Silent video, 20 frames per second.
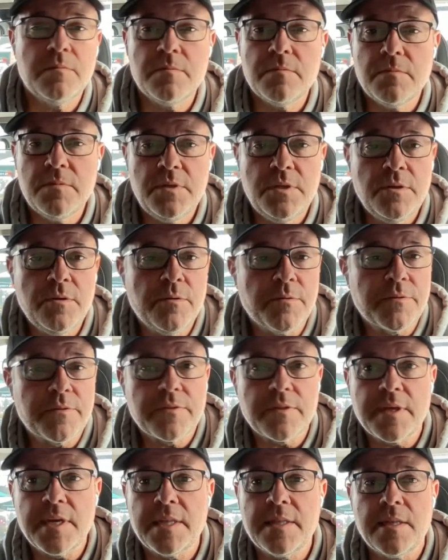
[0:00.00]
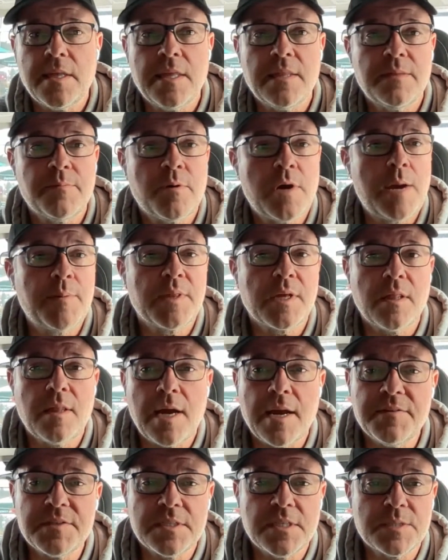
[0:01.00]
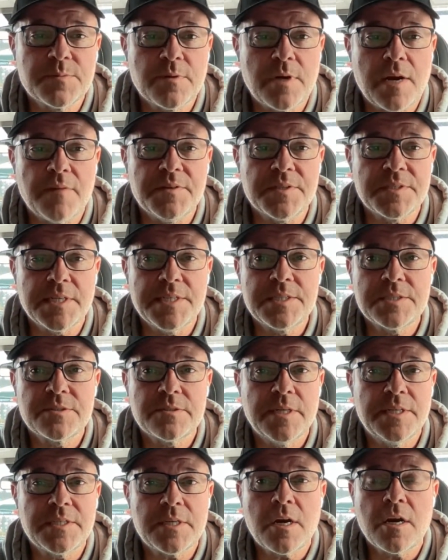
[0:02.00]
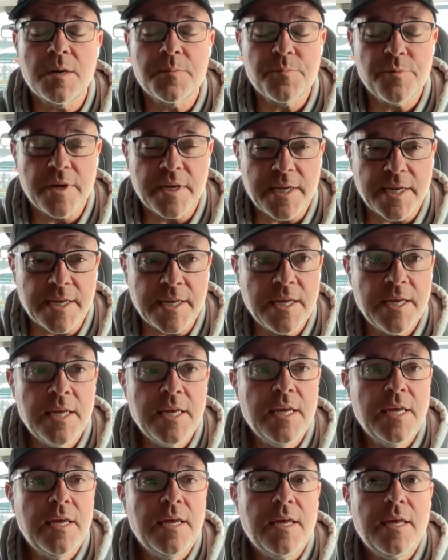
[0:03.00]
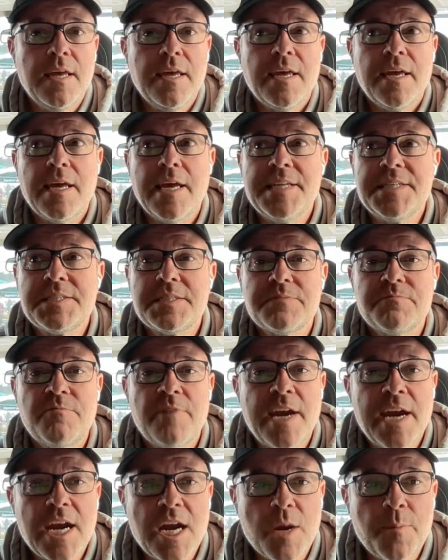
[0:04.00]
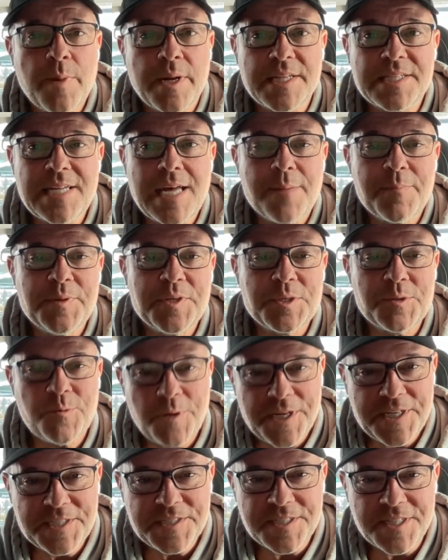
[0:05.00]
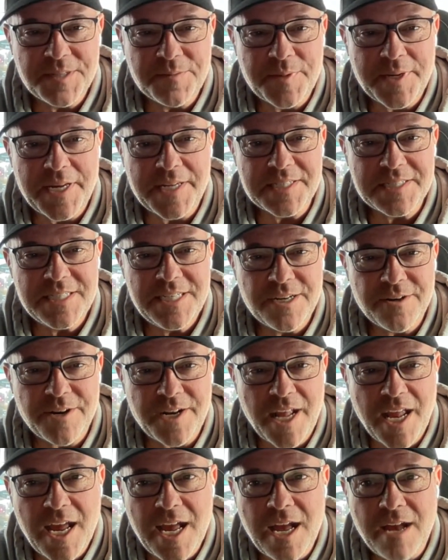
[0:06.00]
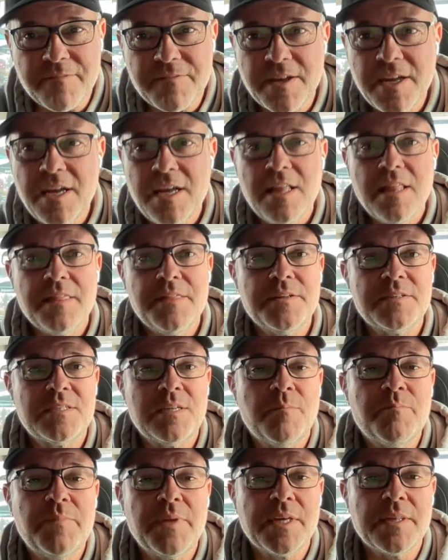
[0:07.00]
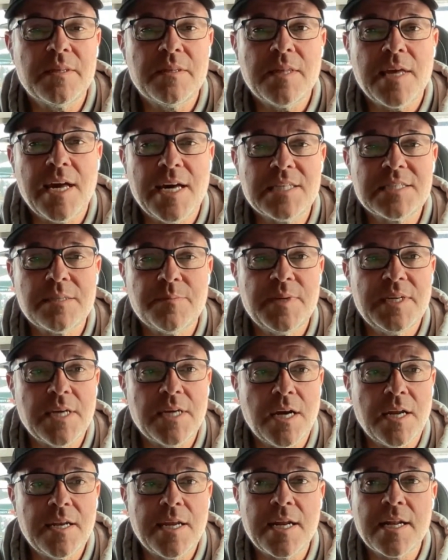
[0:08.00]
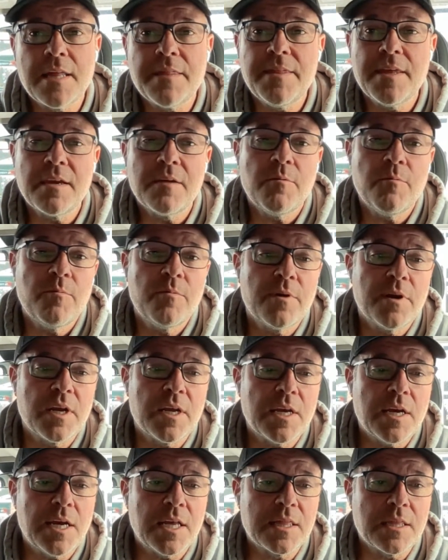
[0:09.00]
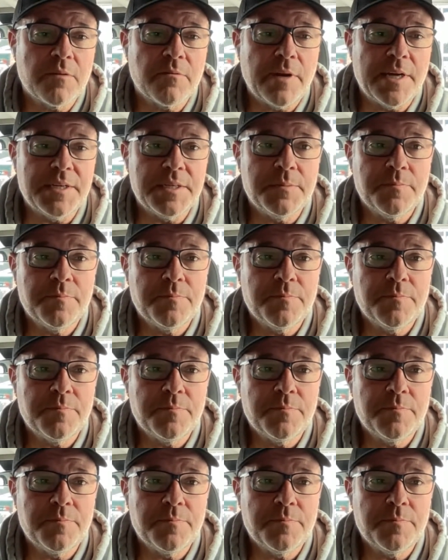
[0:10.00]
youth in the prime of their lives in this province. It's heartbreaking. It's rare, but it's happened twice in the past year and a half. There's something has to be done. And I think we're at the right